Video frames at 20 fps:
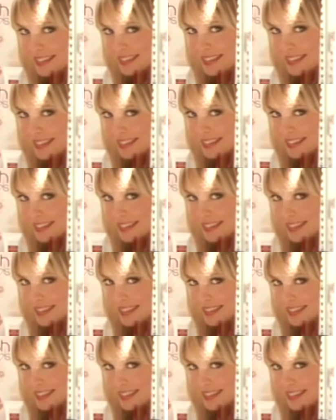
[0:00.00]

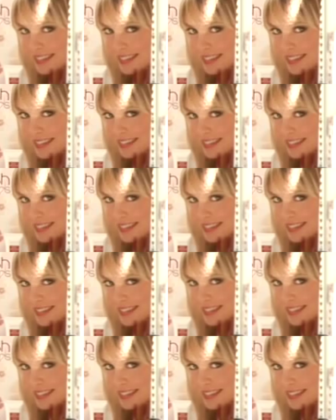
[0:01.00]

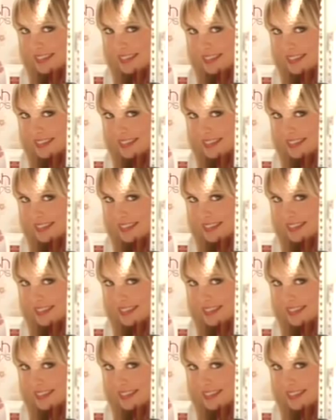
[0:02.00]
The person shown says nothing.